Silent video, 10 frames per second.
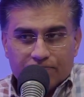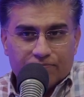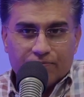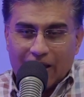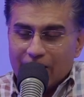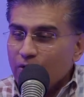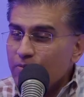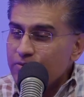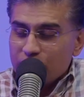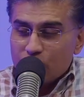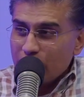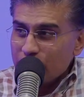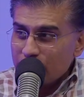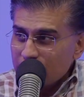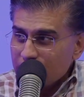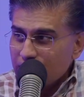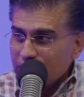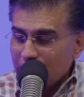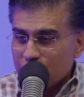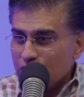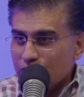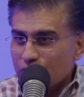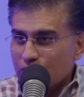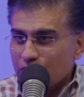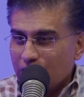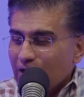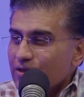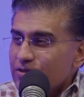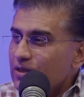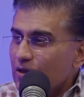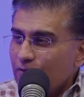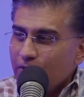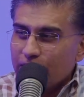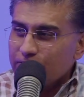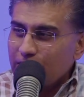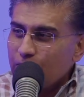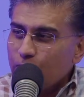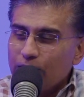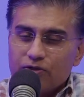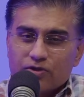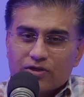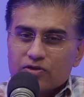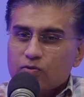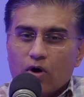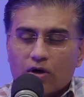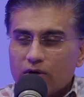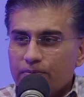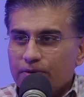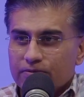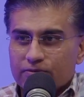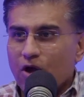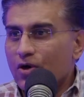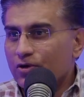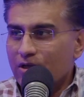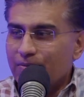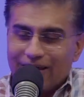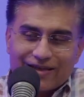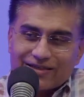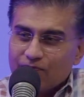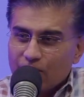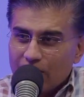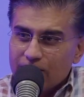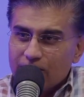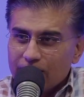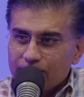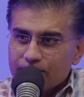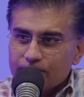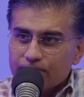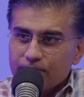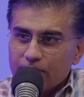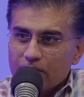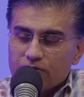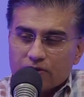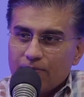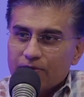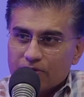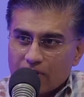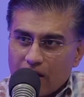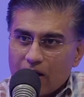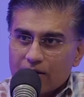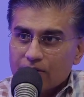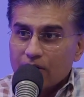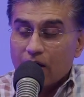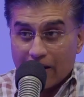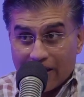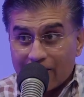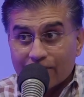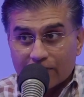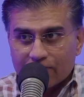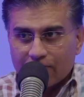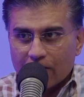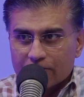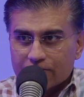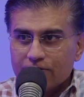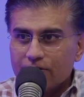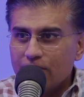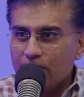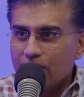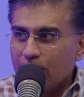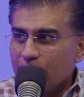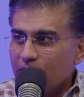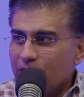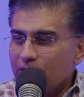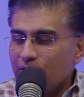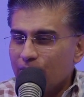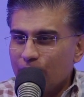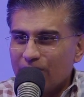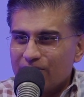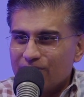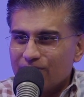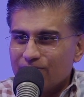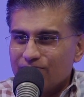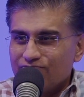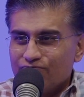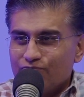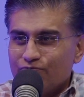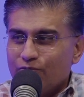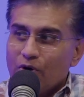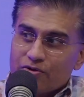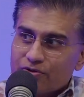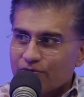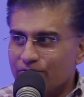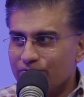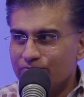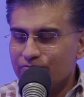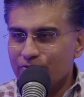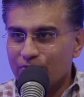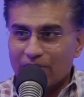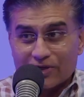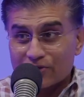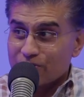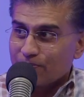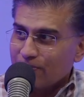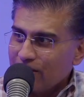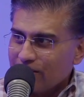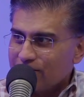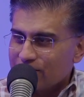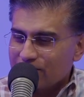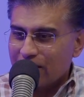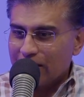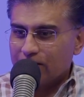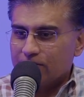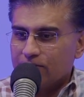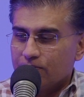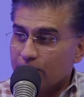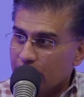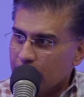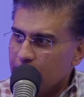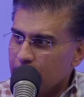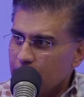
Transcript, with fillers: bad home situation that you cannot see your father that way, that you can just walk up and talk to him and ask him for anything. So, coming to God, our heavenly father, with personal relationship needs, it's mm. like, really?